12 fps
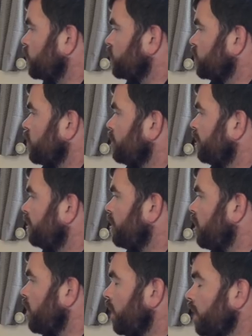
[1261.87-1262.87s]
So
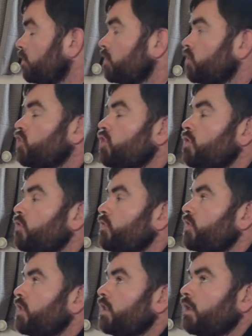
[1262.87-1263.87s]
before I was
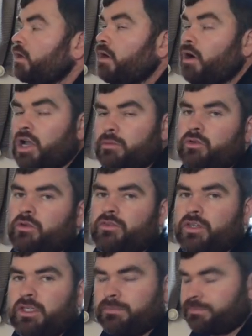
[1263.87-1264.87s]
using
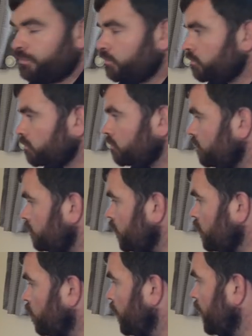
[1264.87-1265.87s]
iMovie,
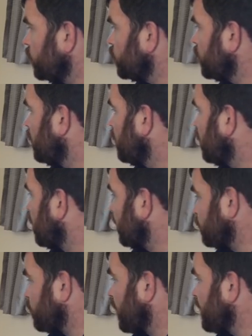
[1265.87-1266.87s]
which
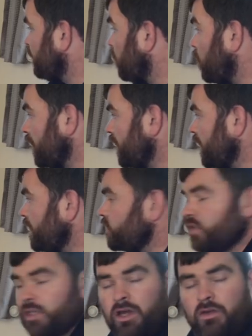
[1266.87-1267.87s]
is great for what it
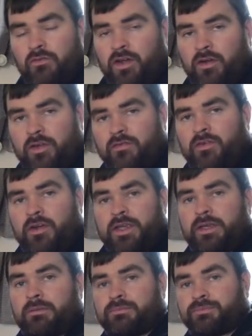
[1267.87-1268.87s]
is, you know, very,
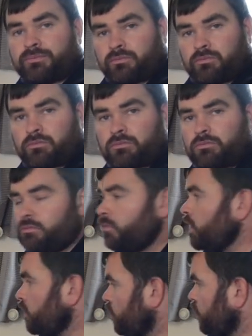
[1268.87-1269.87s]
very
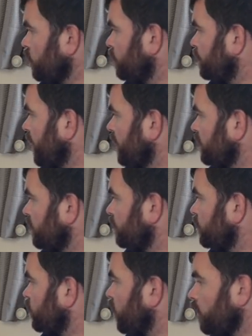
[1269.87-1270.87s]
good piece of
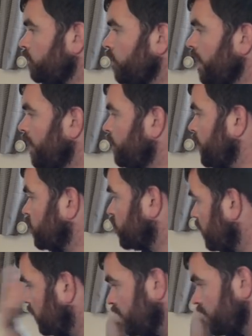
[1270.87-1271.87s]
software, which,
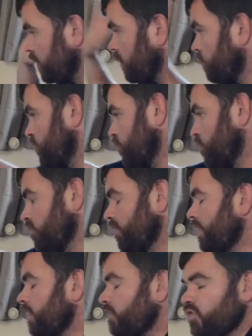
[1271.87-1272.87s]
you know, was
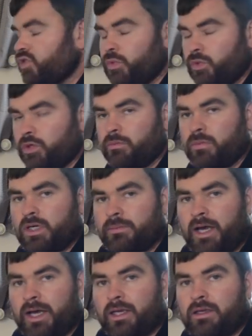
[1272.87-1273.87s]
already installed on my
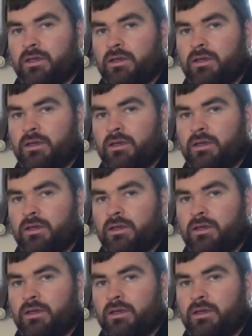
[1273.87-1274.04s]
Mac